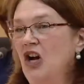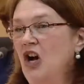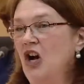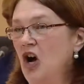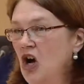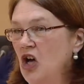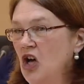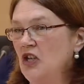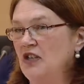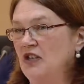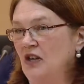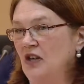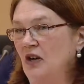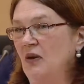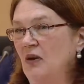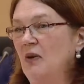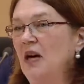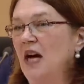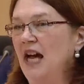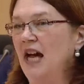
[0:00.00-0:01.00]

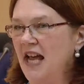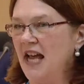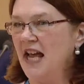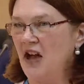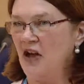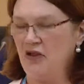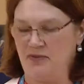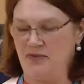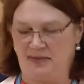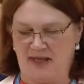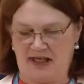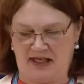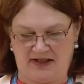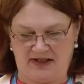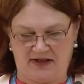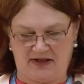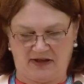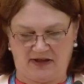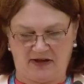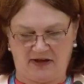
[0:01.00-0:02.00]
also a health
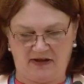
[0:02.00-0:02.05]
minister.